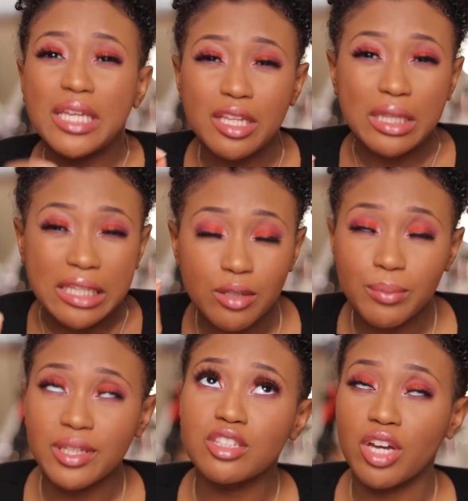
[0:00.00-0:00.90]
A little
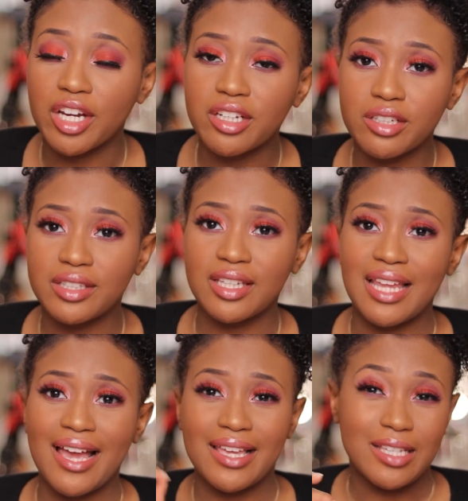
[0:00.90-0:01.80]
bit darker than
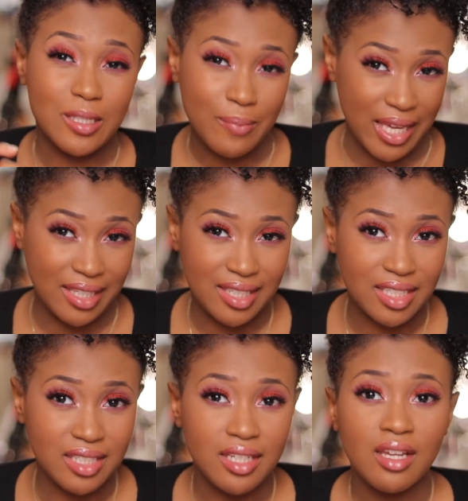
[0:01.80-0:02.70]
I
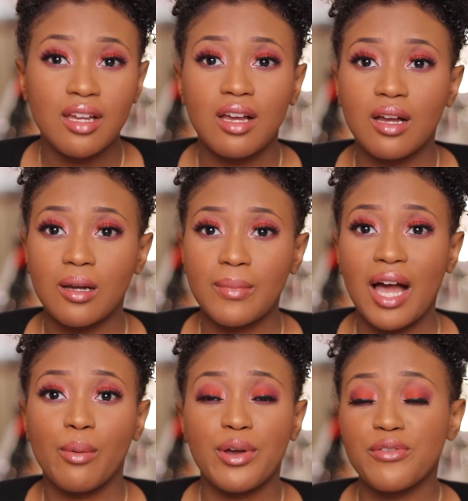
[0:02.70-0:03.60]
expected.
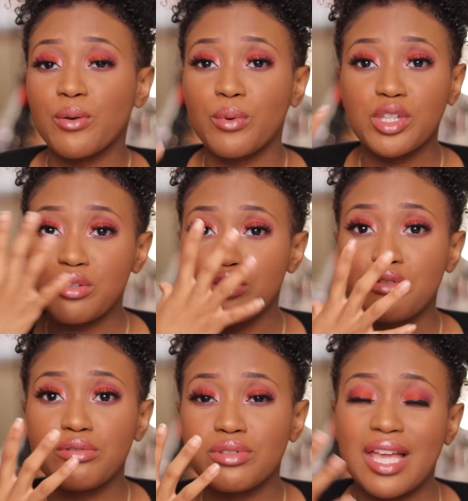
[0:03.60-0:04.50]
However, when you
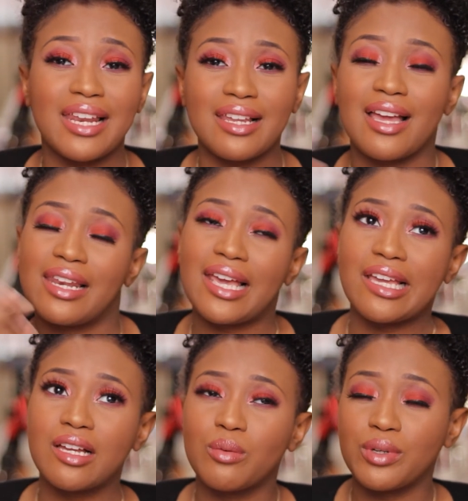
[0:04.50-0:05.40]
use, I
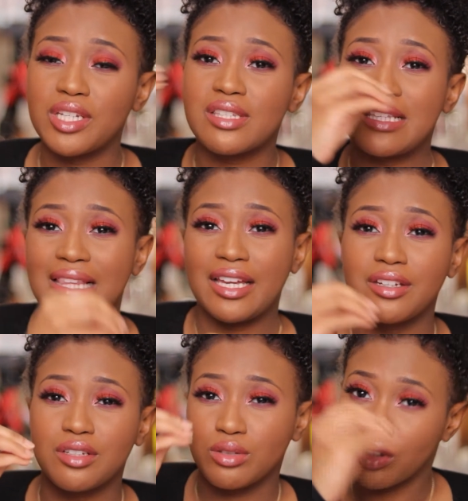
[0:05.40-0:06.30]
like when it's
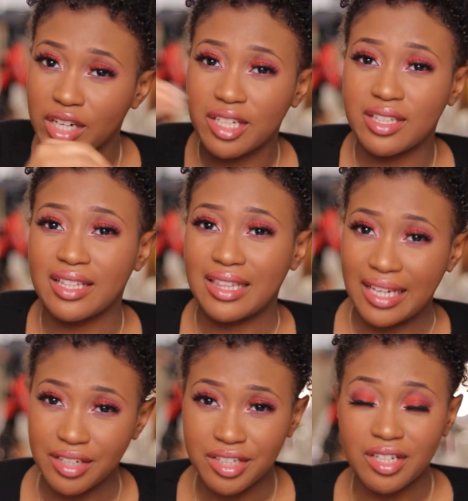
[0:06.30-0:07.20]
darker than
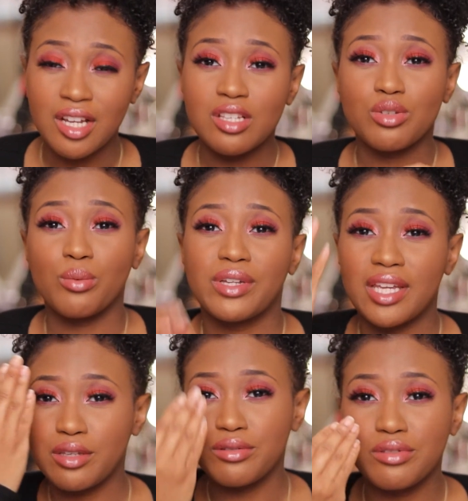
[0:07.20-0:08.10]
lighter. So when
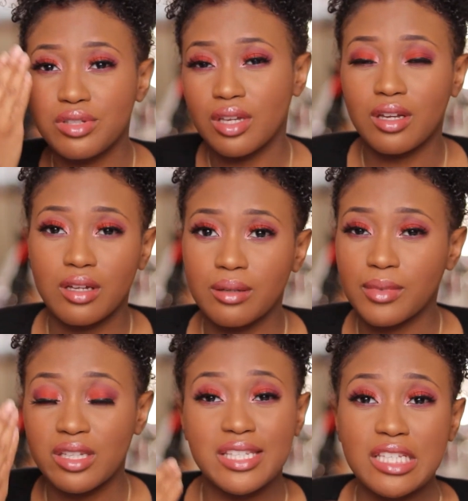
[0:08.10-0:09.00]
I use
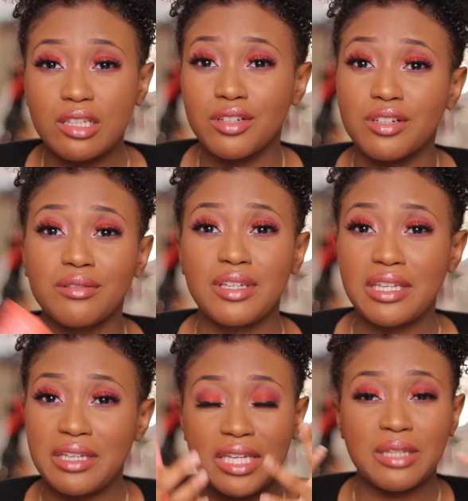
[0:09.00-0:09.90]
concealer,
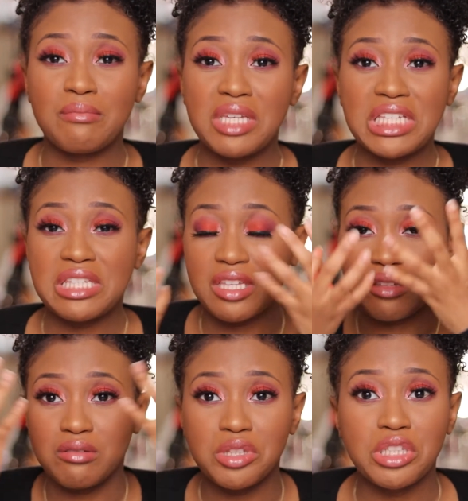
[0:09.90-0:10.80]
it makes it
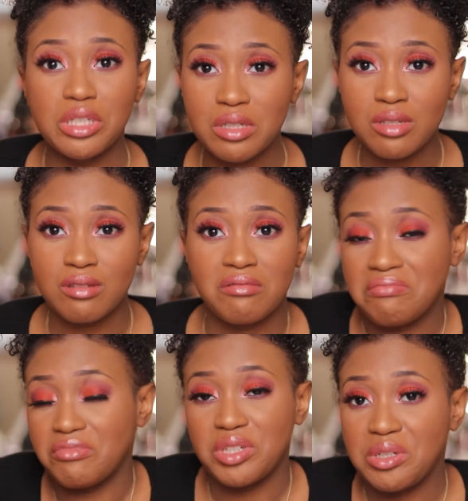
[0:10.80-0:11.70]
looks
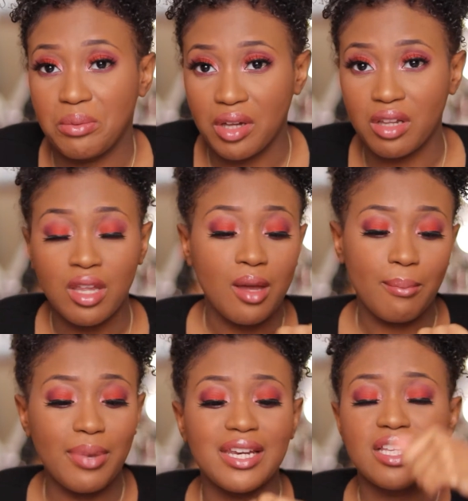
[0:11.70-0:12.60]
really well,
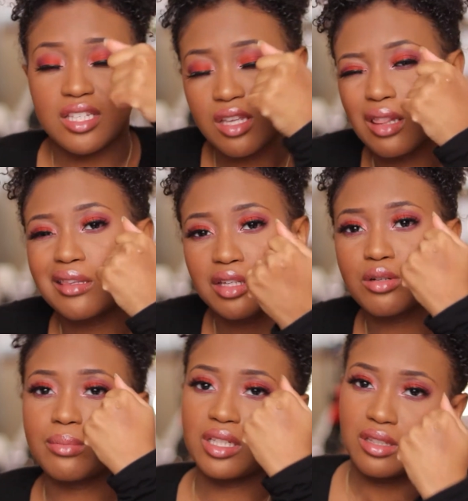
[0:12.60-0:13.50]
but it's a
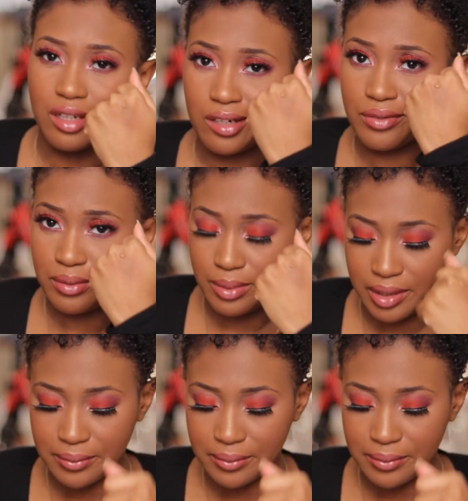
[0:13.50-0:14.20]
little bit dark for me.